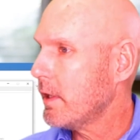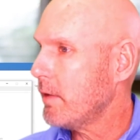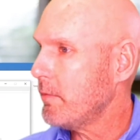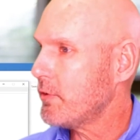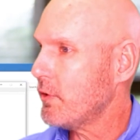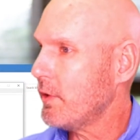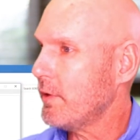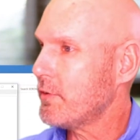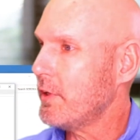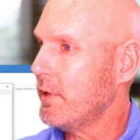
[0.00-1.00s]
me show you
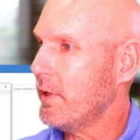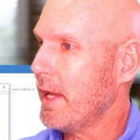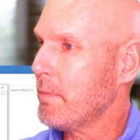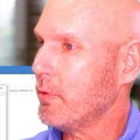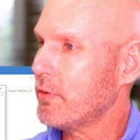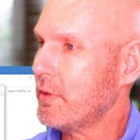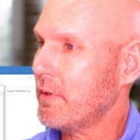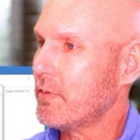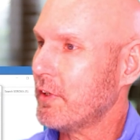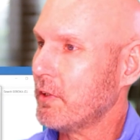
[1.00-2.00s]
this here. Enable
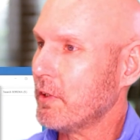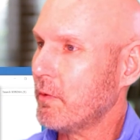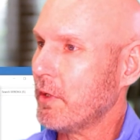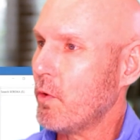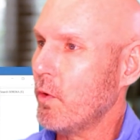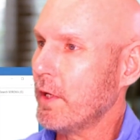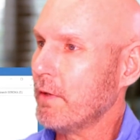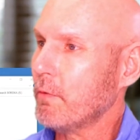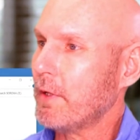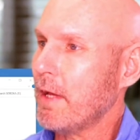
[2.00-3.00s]
cyclic
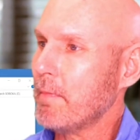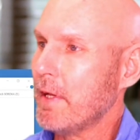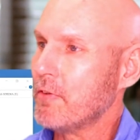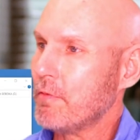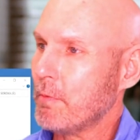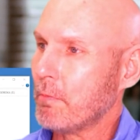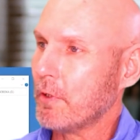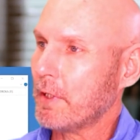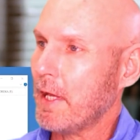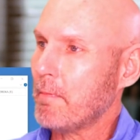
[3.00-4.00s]
recording. What that means, if you
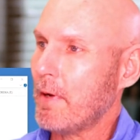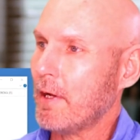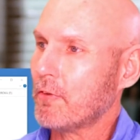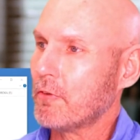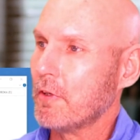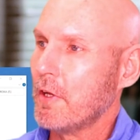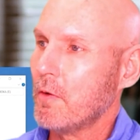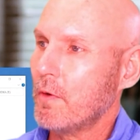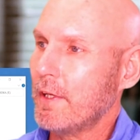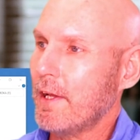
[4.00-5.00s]
click that box,
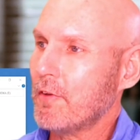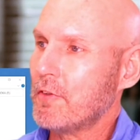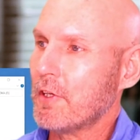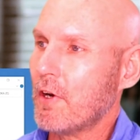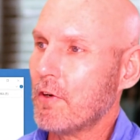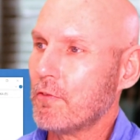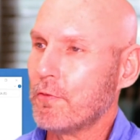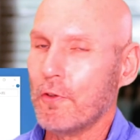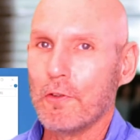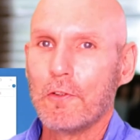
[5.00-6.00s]
when the SD card is
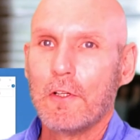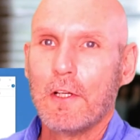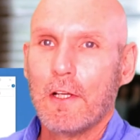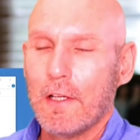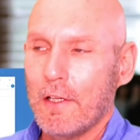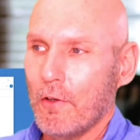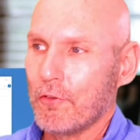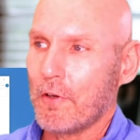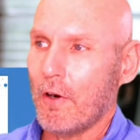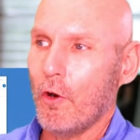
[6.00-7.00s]
full, it'll
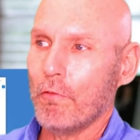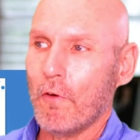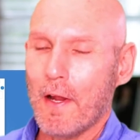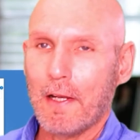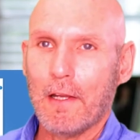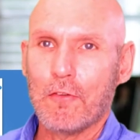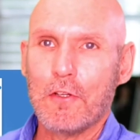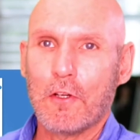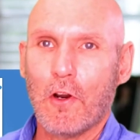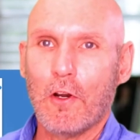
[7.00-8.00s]
start overriding the
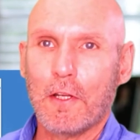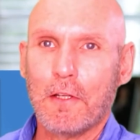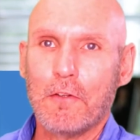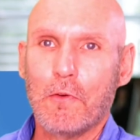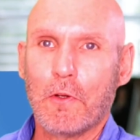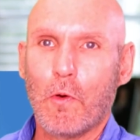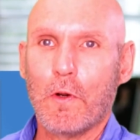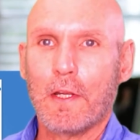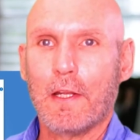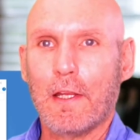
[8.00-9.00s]
SD card and continue
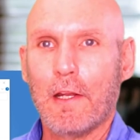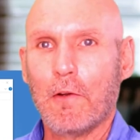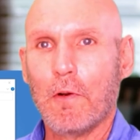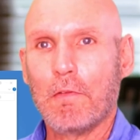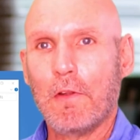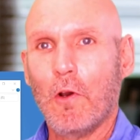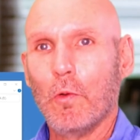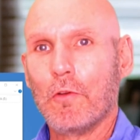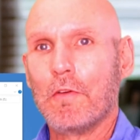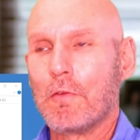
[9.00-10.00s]
recording and getting rid of the
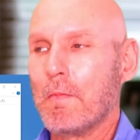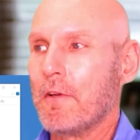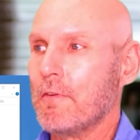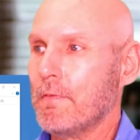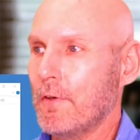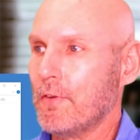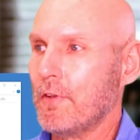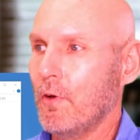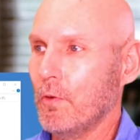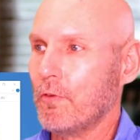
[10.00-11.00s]
oldest information first,
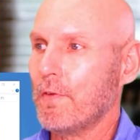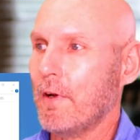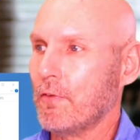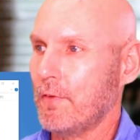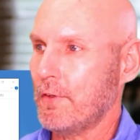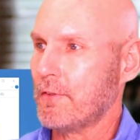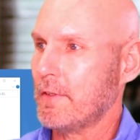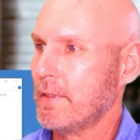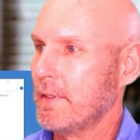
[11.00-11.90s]
the oldest files first.